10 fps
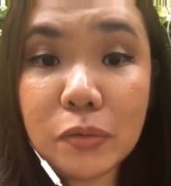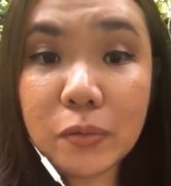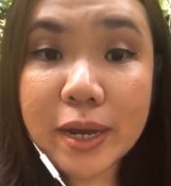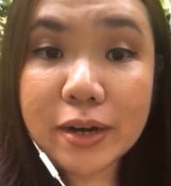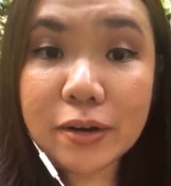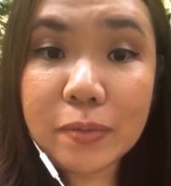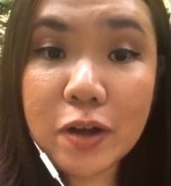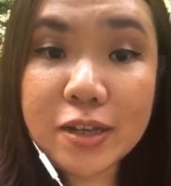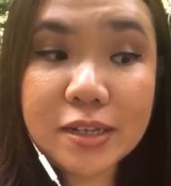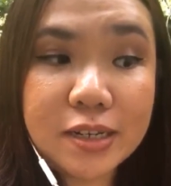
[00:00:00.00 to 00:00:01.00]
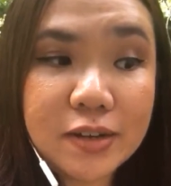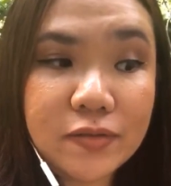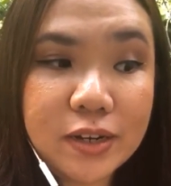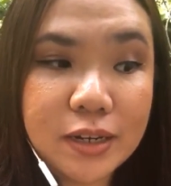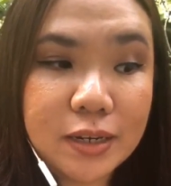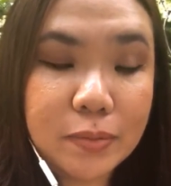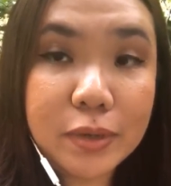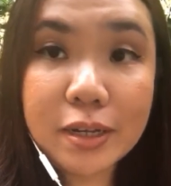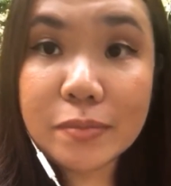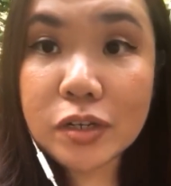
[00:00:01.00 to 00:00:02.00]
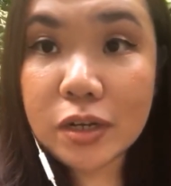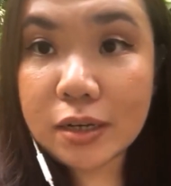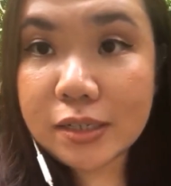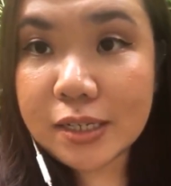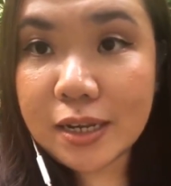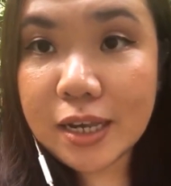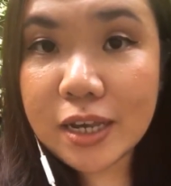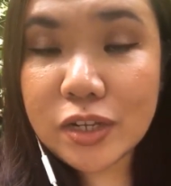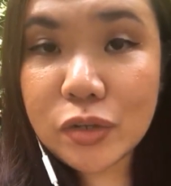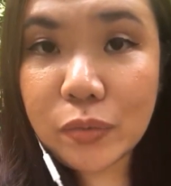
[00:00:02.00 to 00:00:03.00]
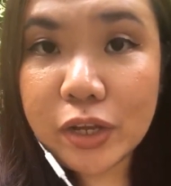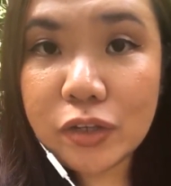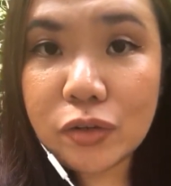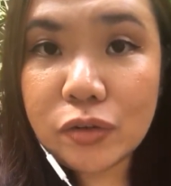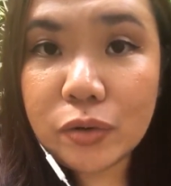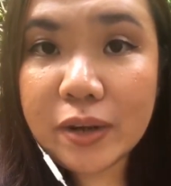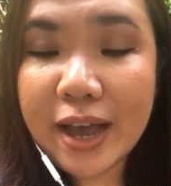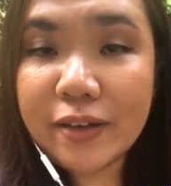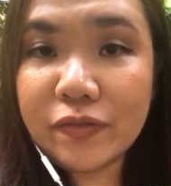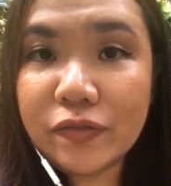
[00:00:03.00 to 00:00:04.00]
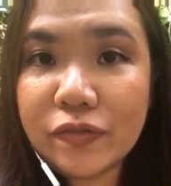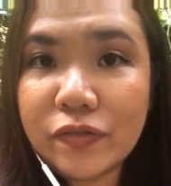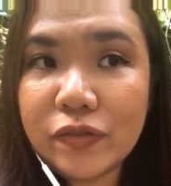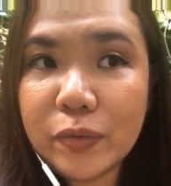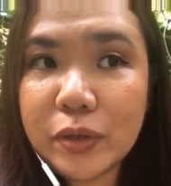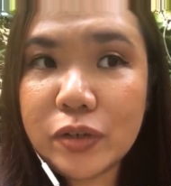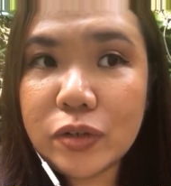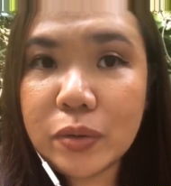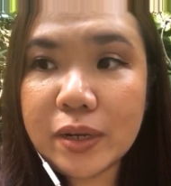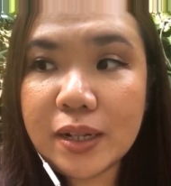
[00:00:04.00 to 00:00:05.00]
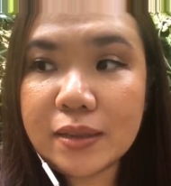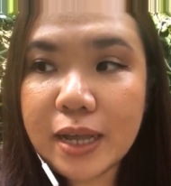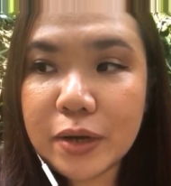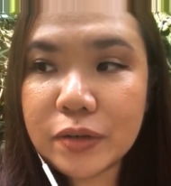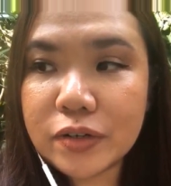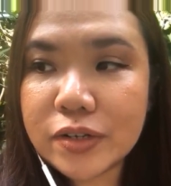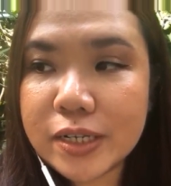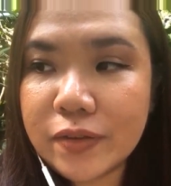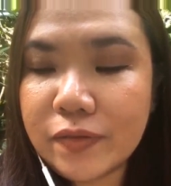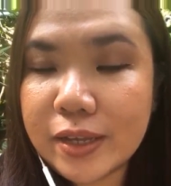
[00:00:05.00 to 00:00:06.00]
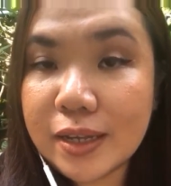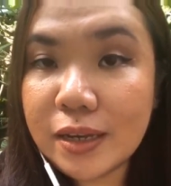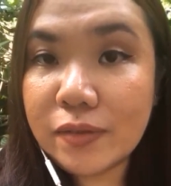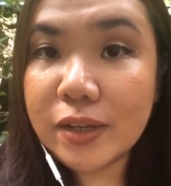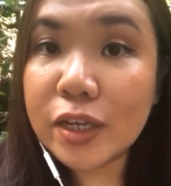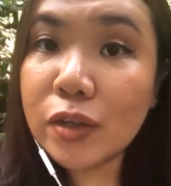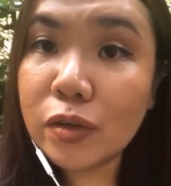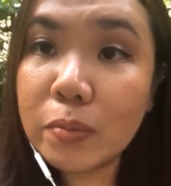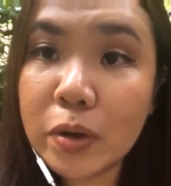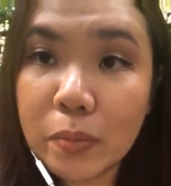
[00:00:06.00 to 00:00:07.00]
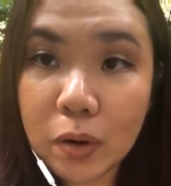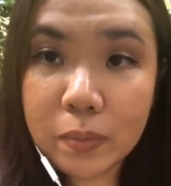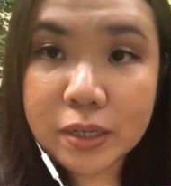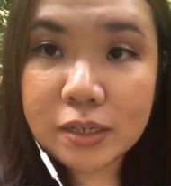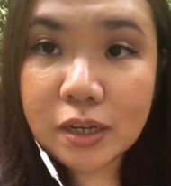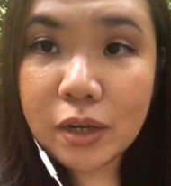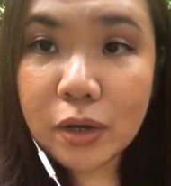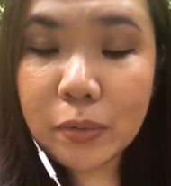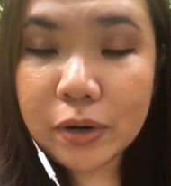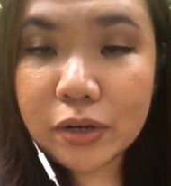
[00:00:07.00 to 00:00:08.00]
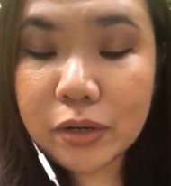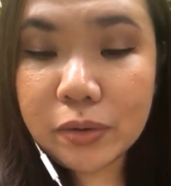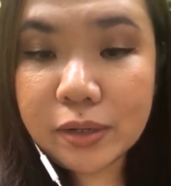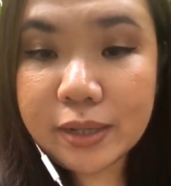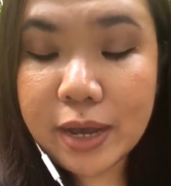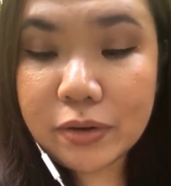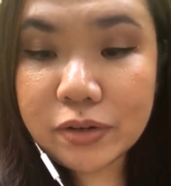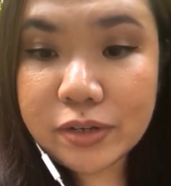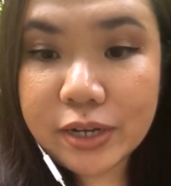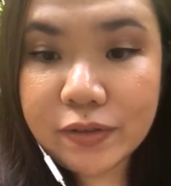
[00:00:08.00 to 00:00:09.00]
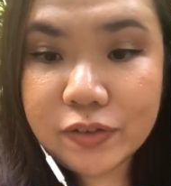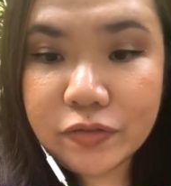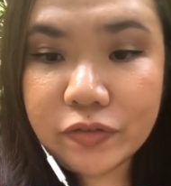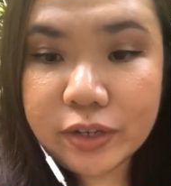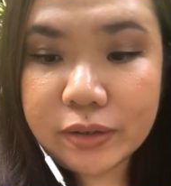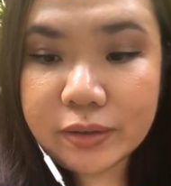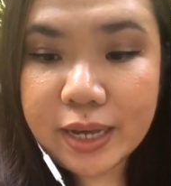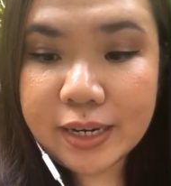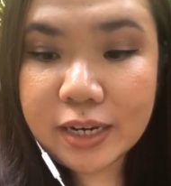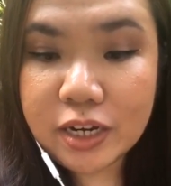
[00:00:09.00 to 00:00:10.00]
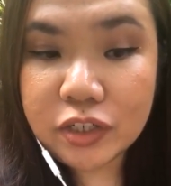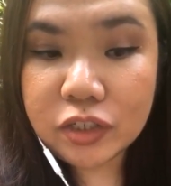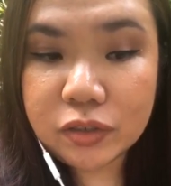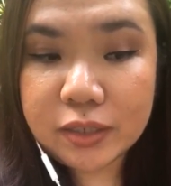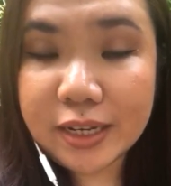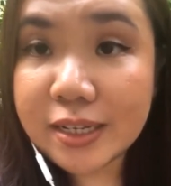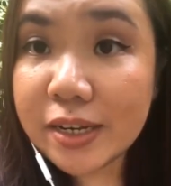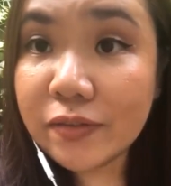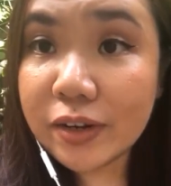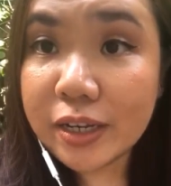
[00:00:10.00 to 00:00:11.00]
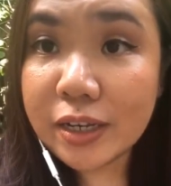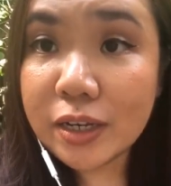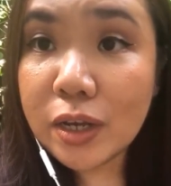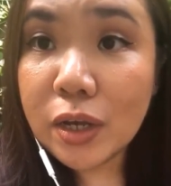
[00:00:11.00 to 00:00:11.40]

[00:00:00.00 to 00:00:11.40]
where positivity becomes toxic is when you don't allow yourself that kind of like human moment, where you don't allow yourself to feel that initial negativity,